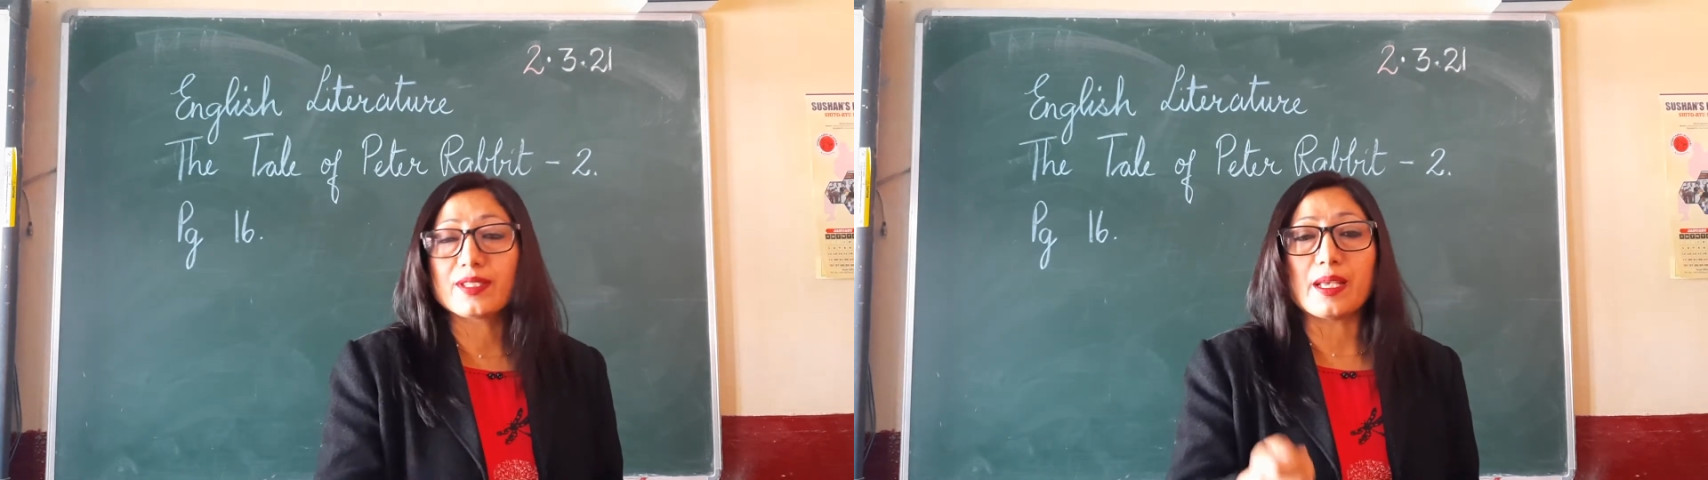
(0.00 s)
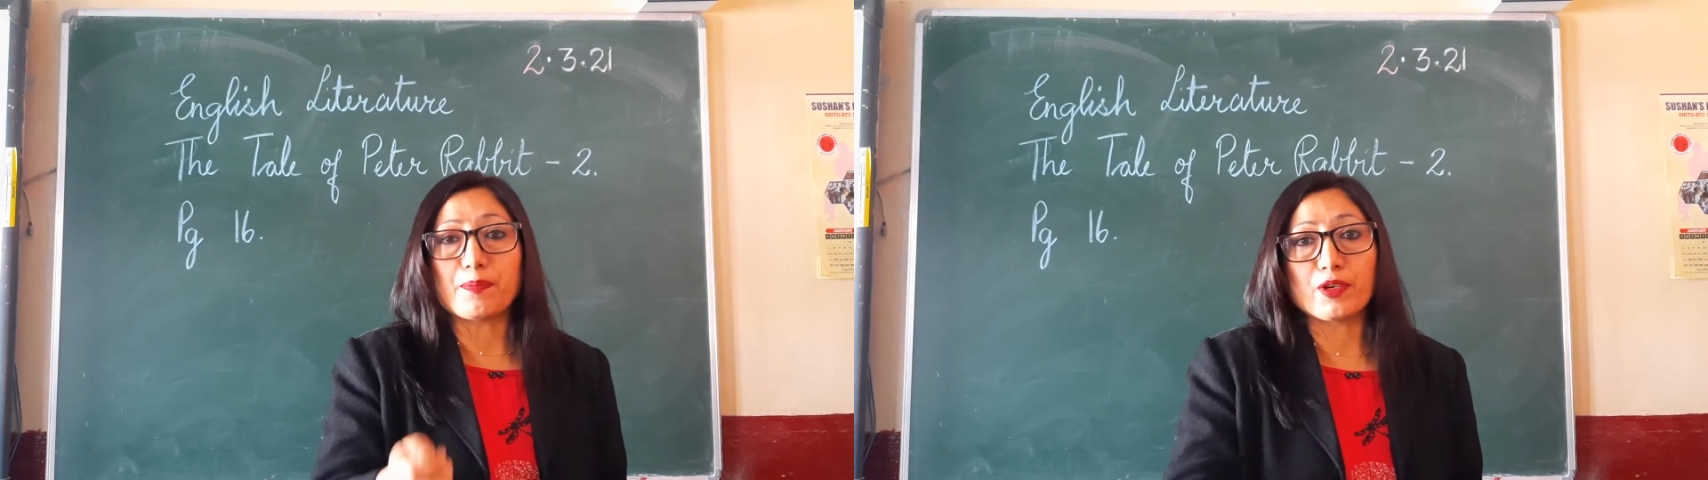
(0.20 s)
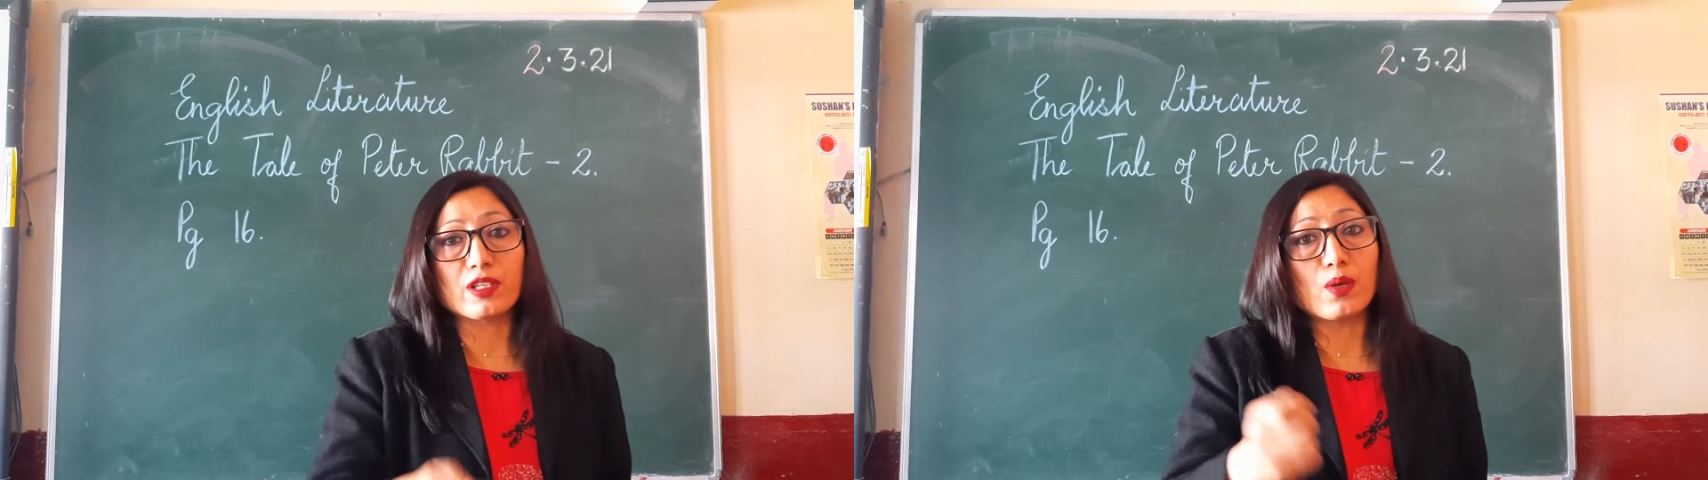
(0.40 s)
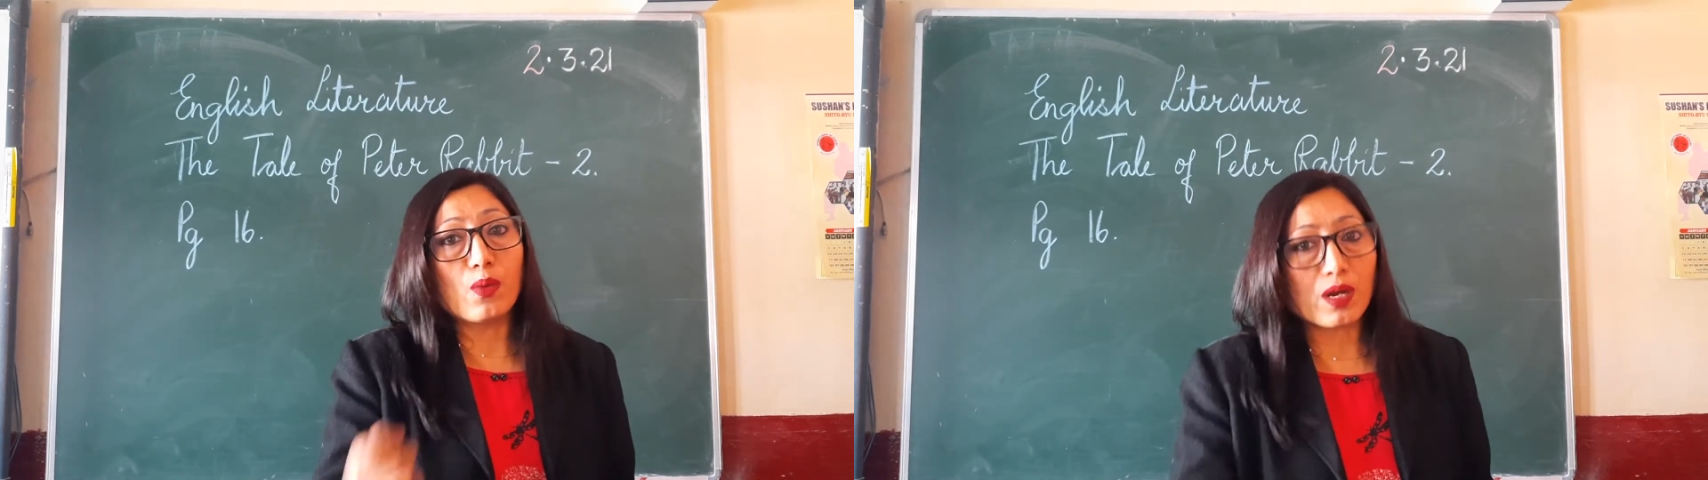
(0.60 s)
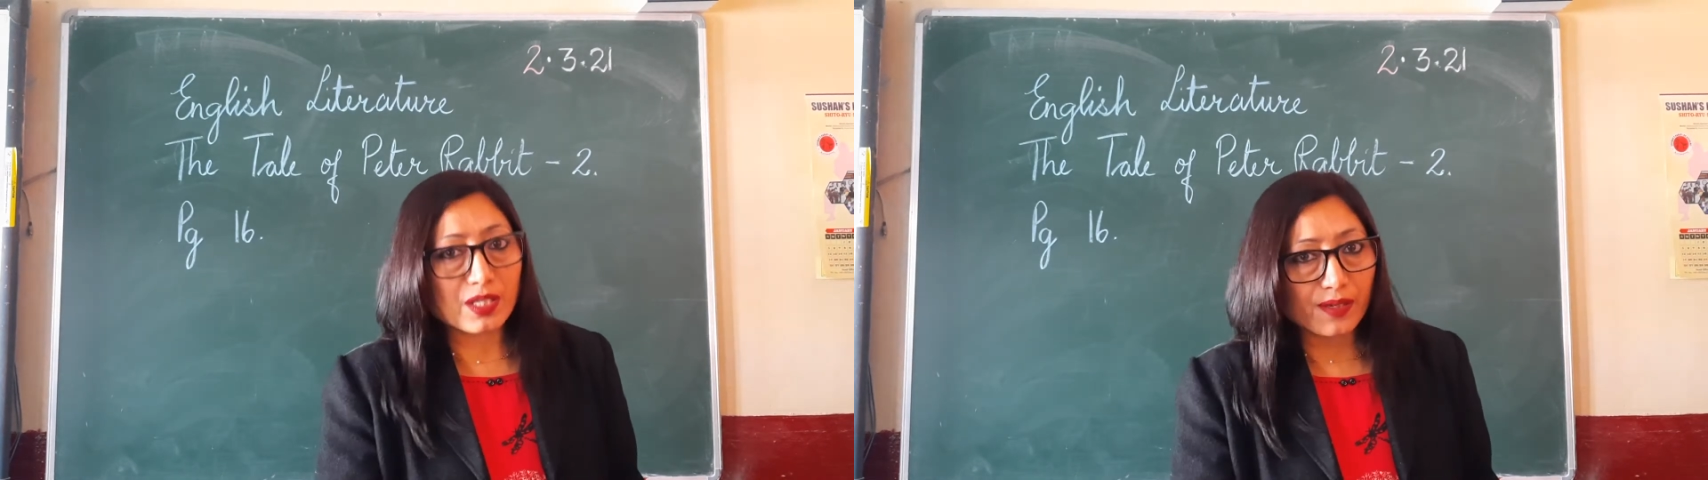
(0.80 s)
separate the
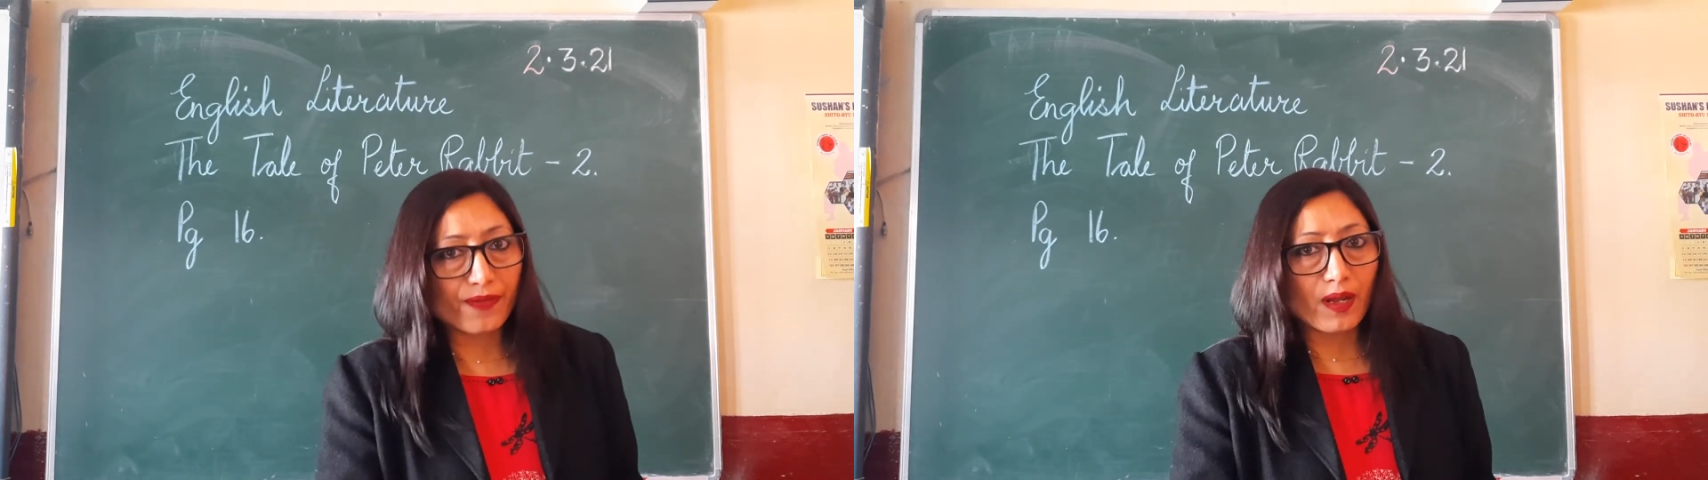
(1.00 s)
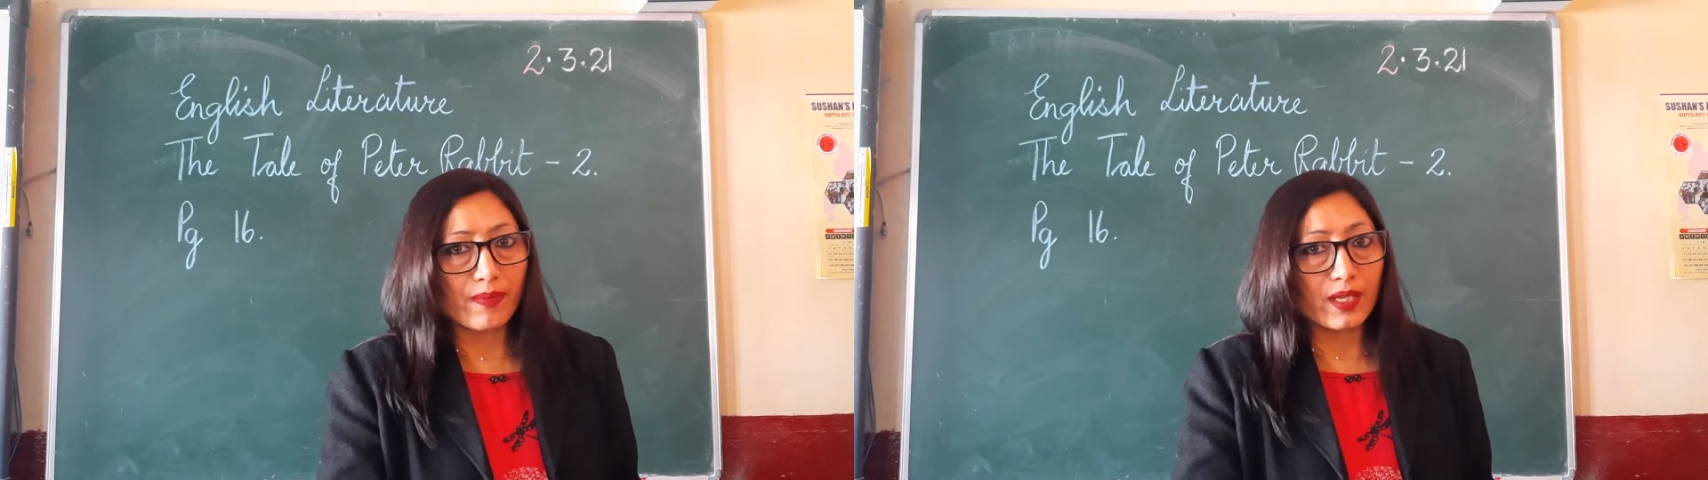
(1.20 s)
water from